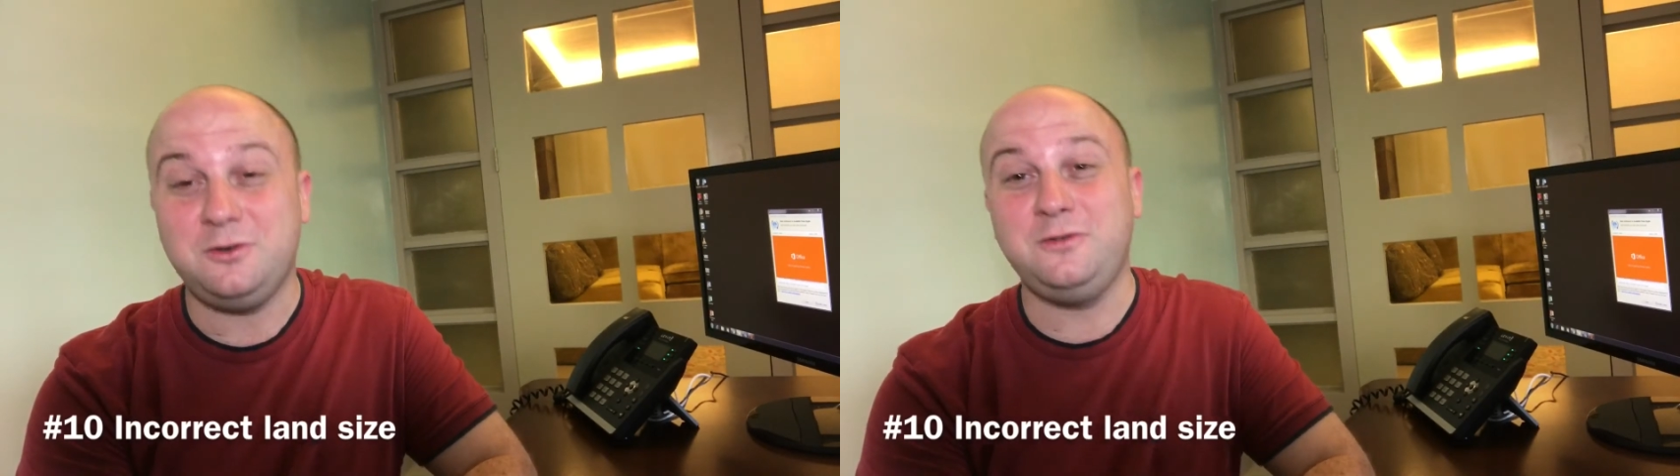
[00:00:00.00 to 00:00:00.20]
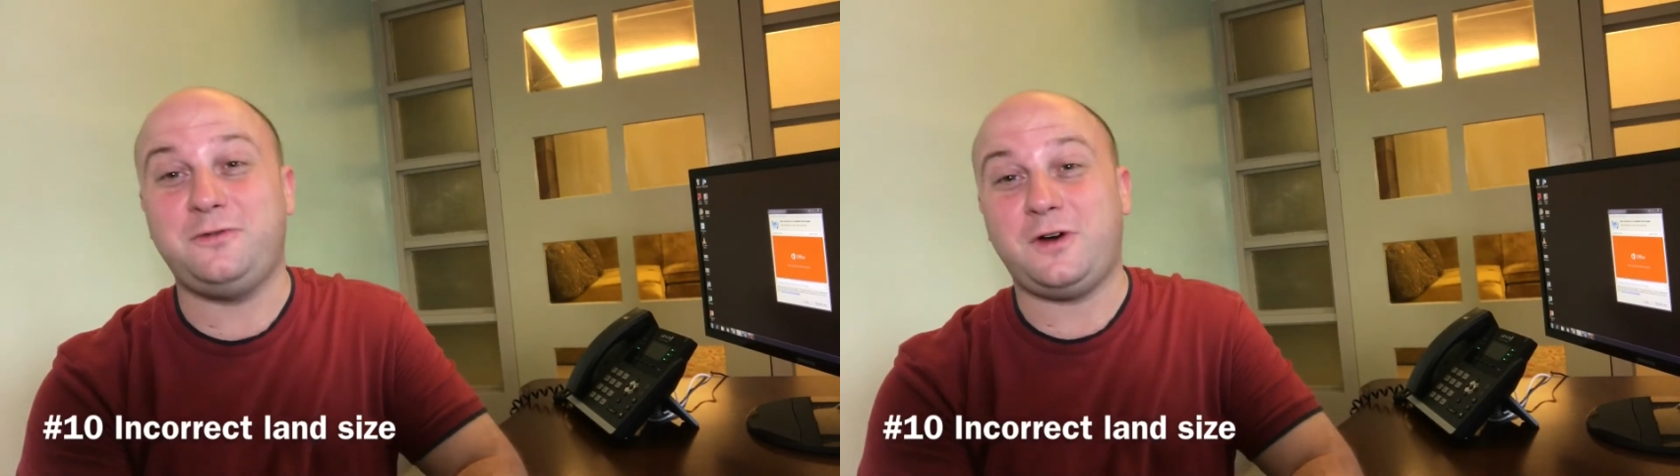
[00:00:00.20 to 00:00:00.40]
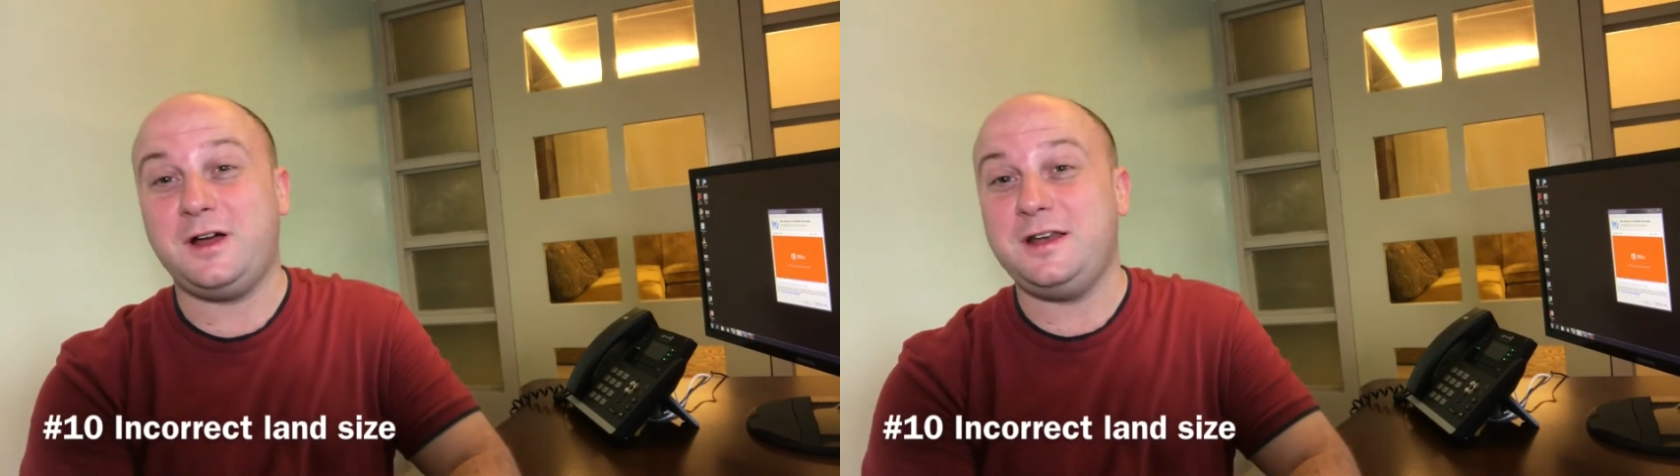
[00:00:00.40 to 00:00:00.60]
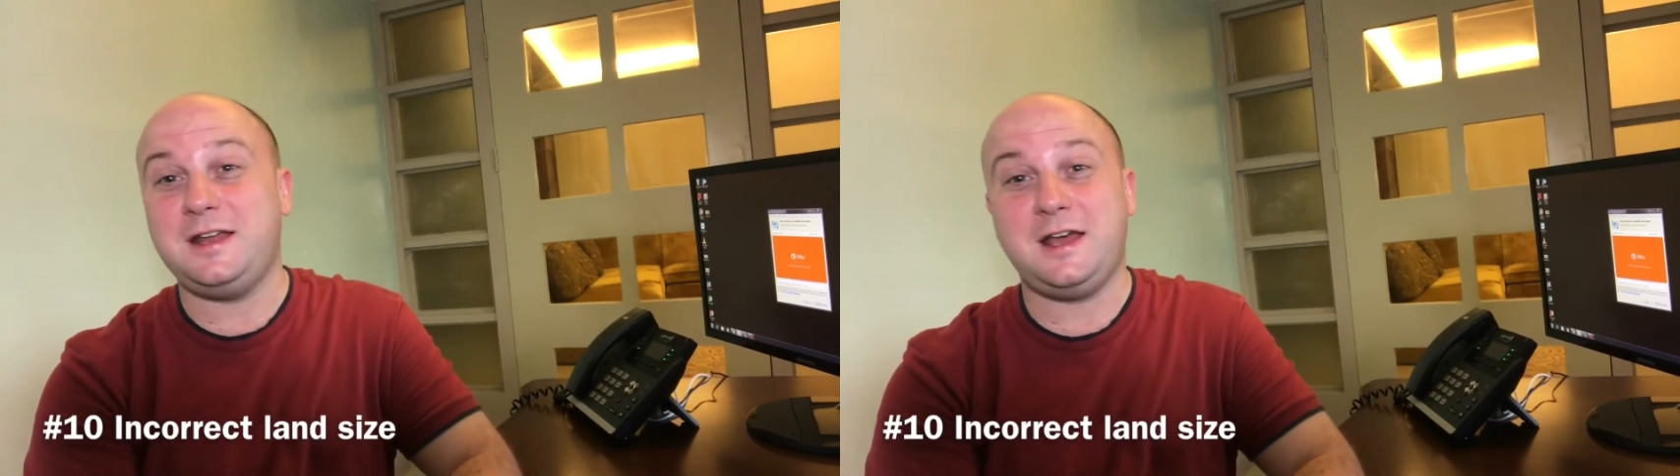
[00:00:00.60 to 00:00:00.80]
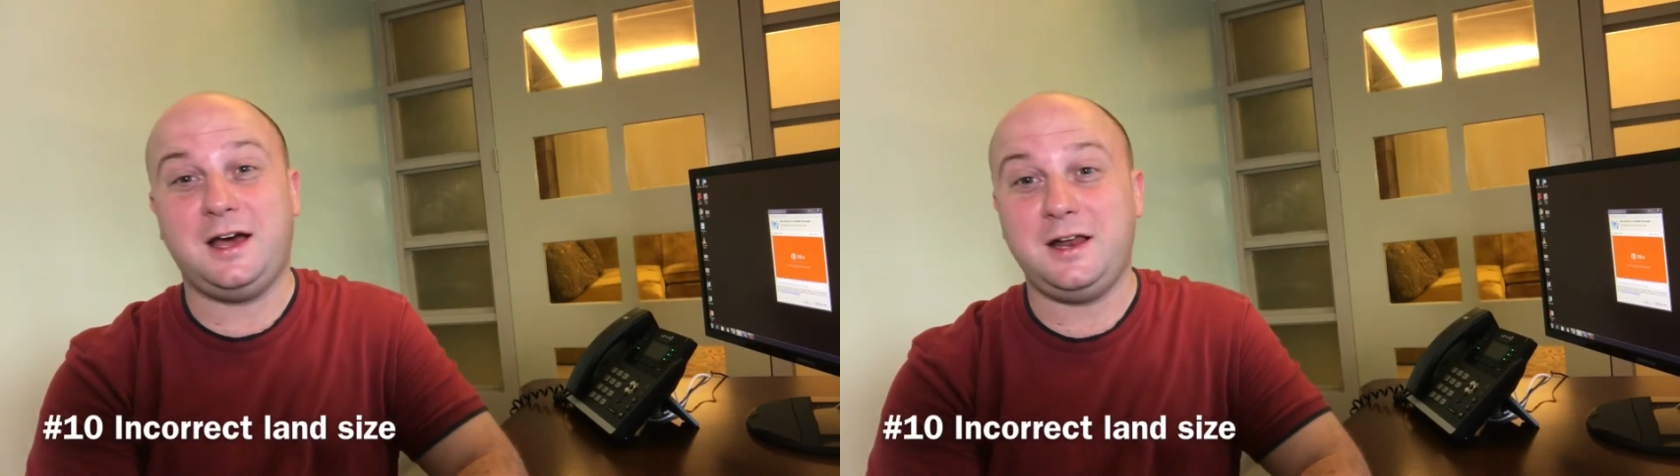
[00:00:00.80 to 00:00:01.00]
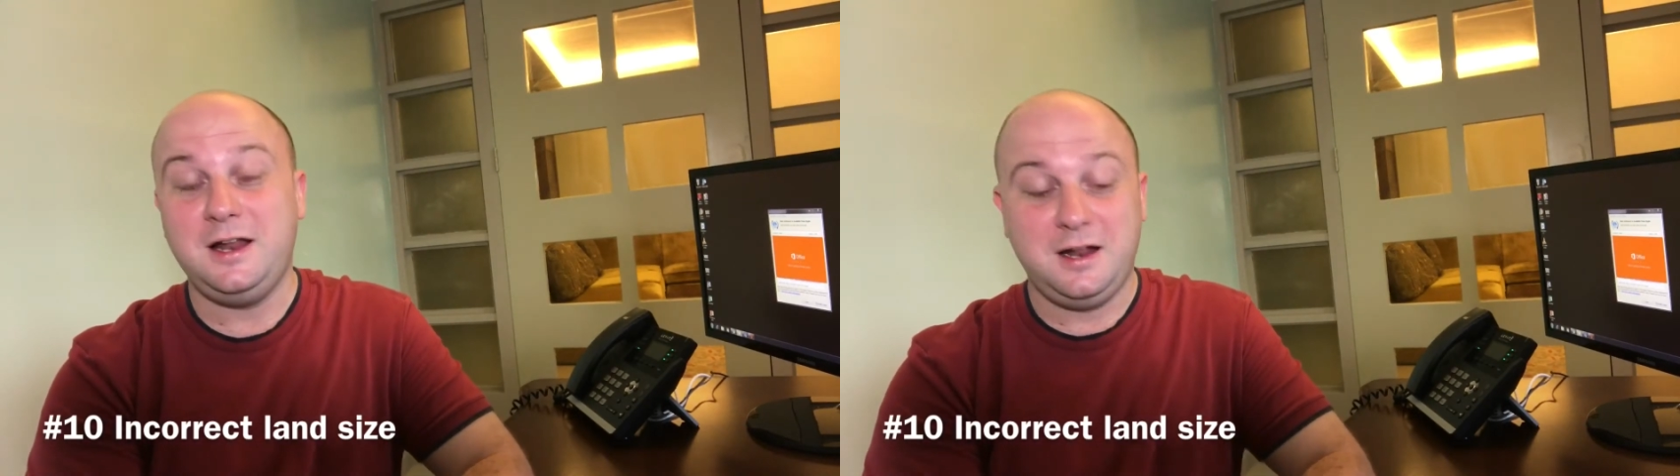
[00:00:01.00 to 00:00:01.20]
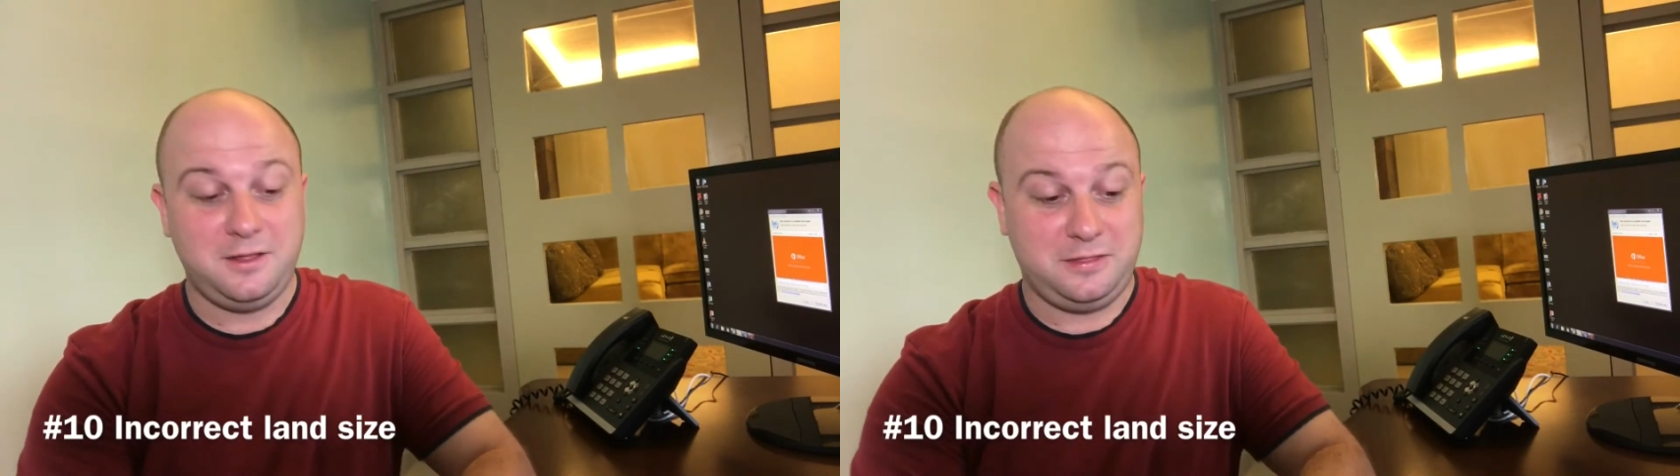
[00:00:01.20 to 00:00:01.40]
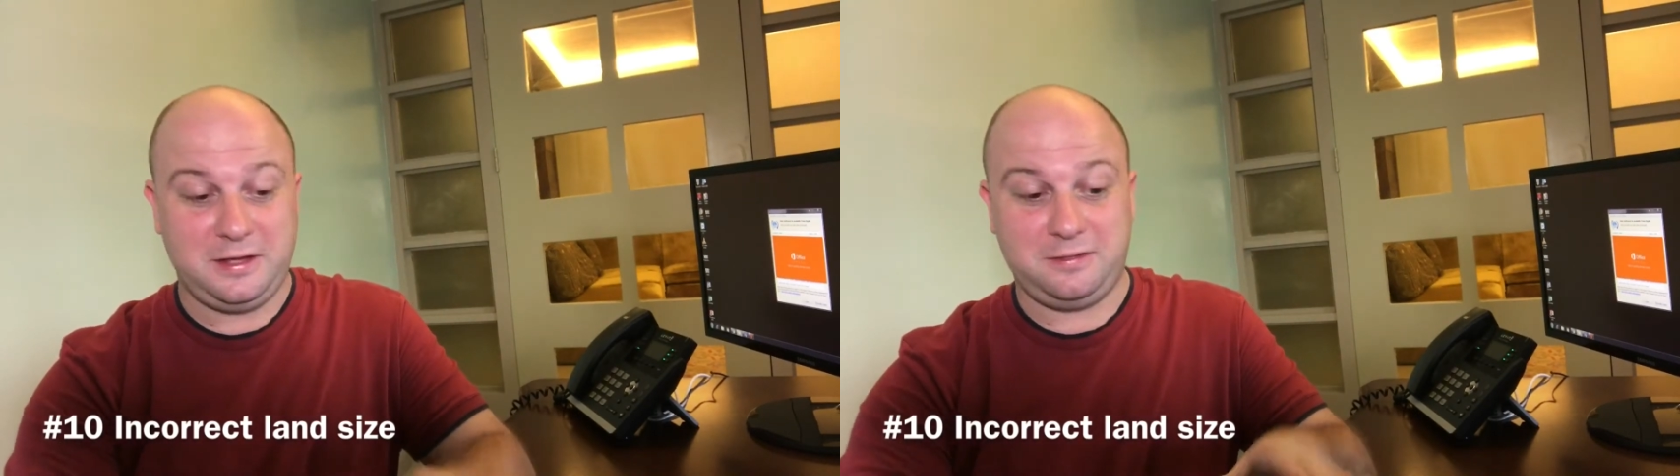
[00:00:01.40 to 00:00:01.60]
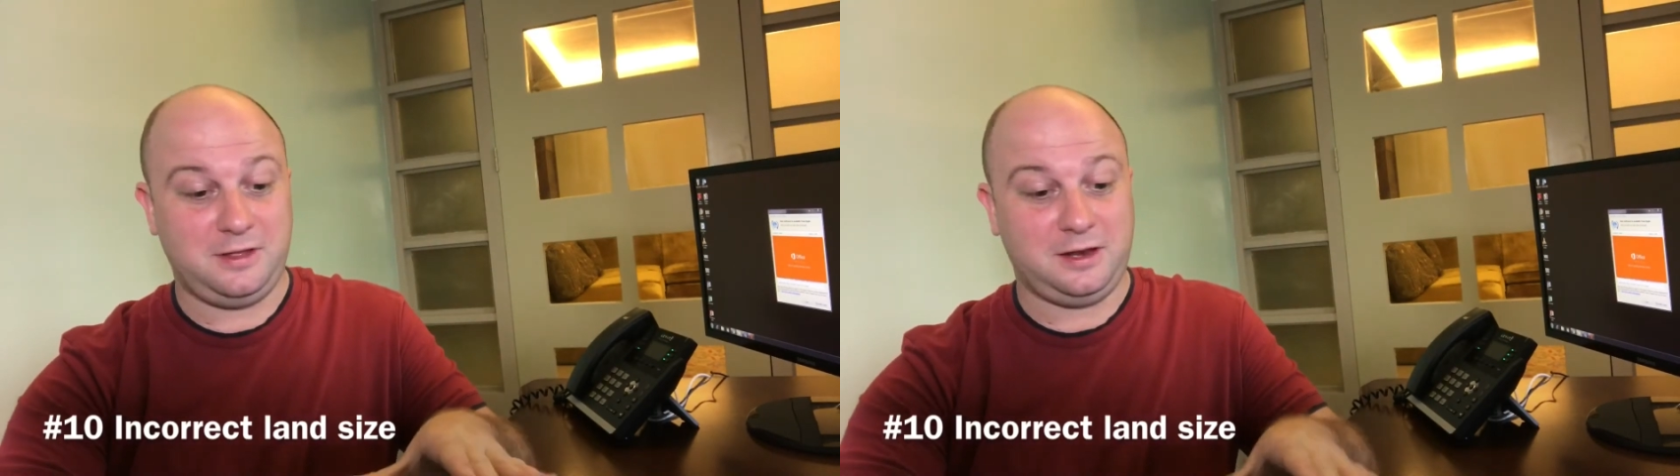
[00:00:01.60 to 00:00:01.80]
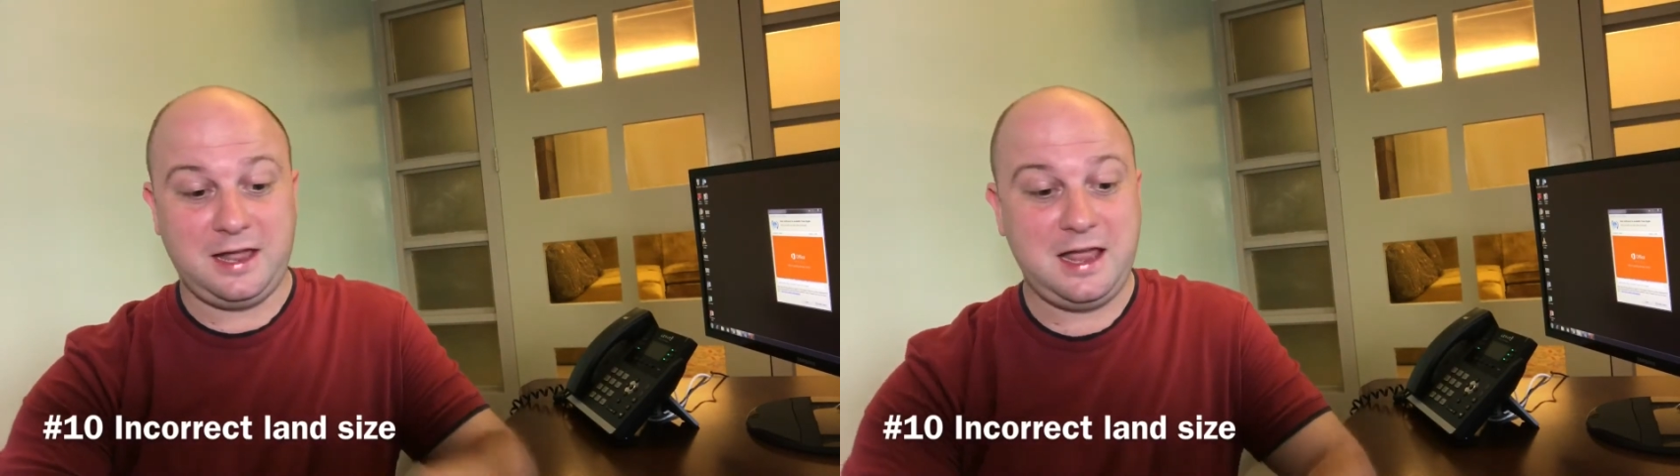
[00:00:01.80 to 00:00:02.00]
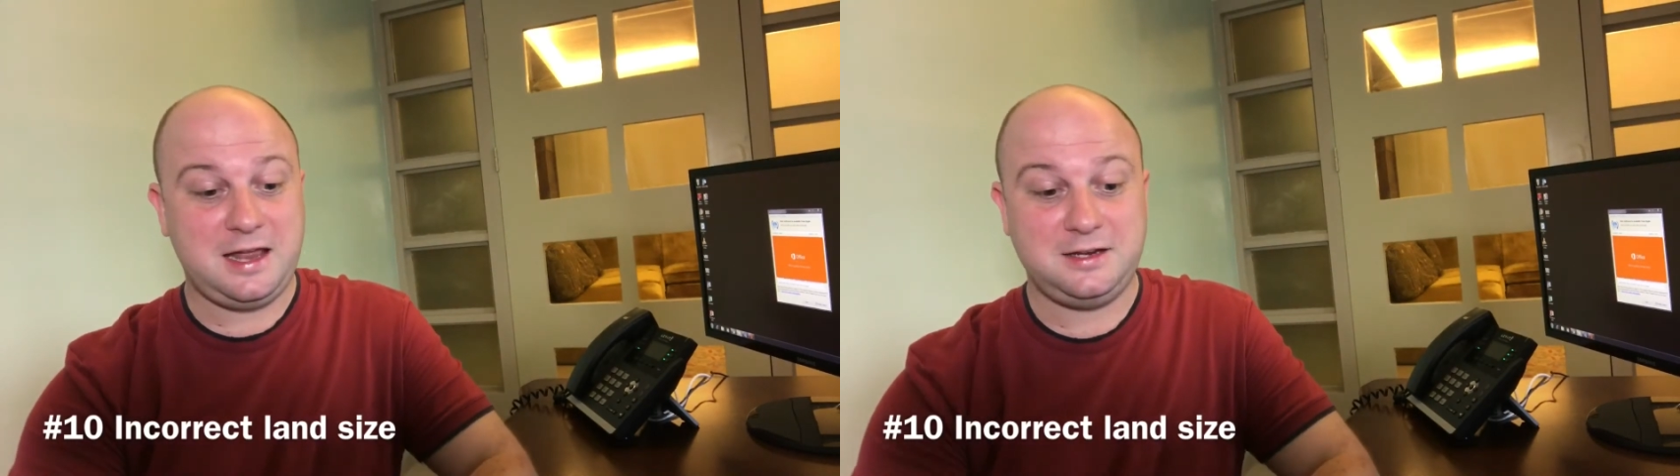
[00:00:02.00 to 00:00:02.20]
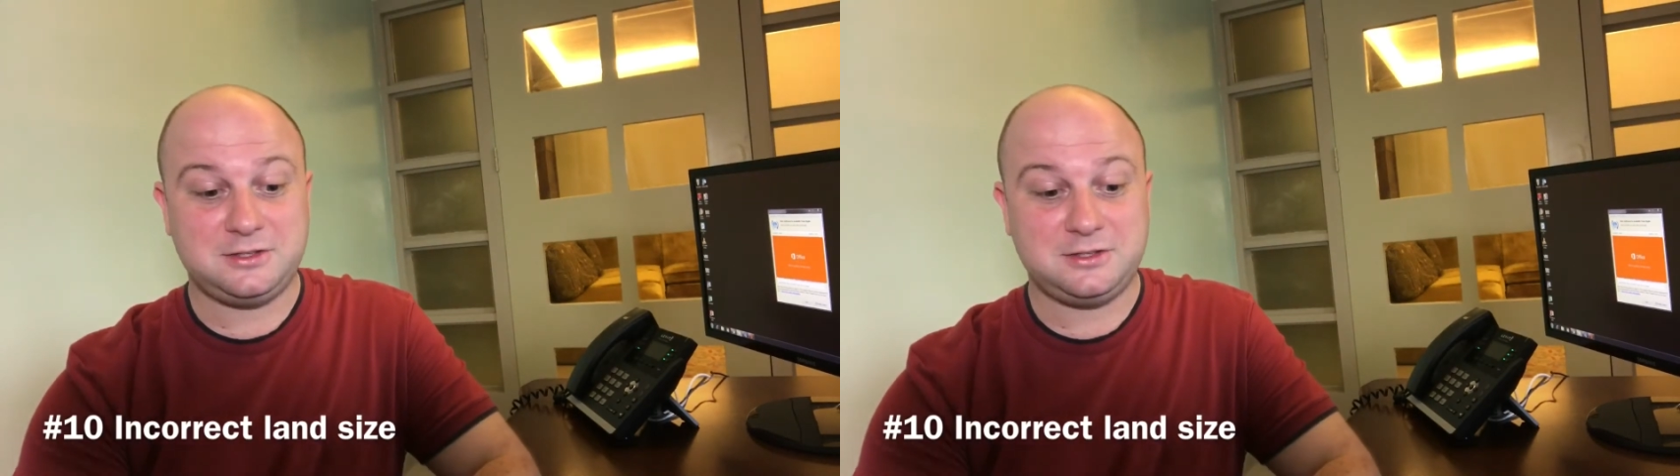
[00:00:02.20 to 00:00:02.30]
You find out that the land